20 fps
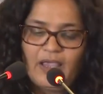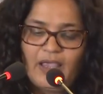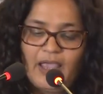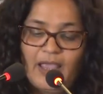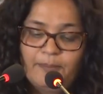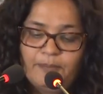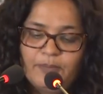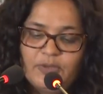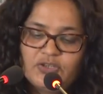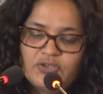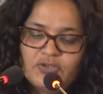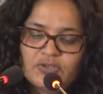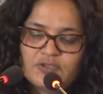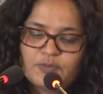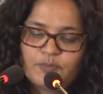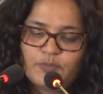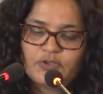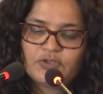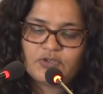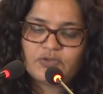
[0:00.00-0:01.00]
ambitious
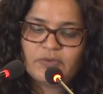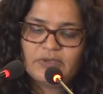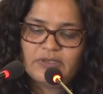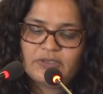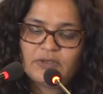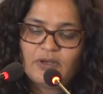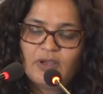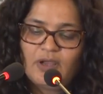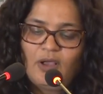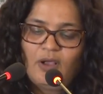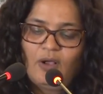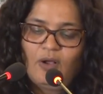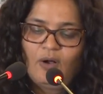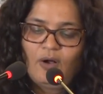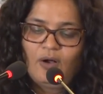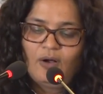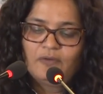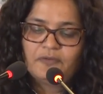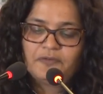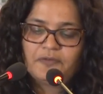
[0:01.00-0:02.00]
pursuit
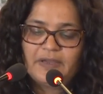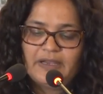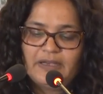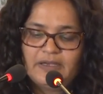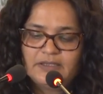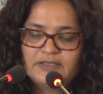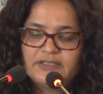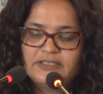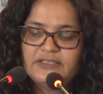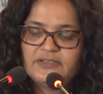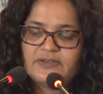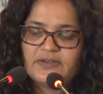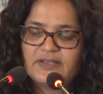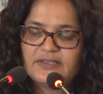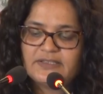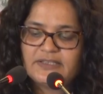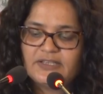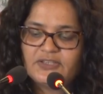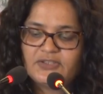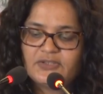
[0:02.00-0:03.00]
of energy
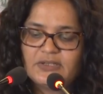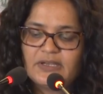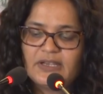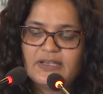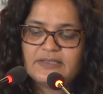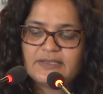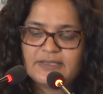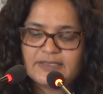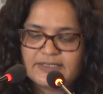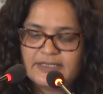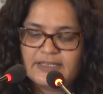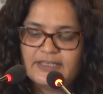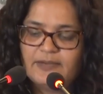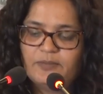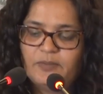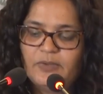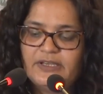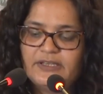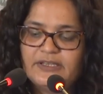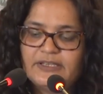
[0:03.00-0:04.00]
transition and
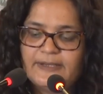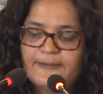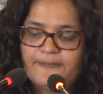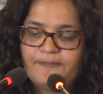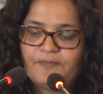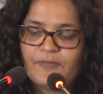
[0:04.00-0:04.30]
sustainability.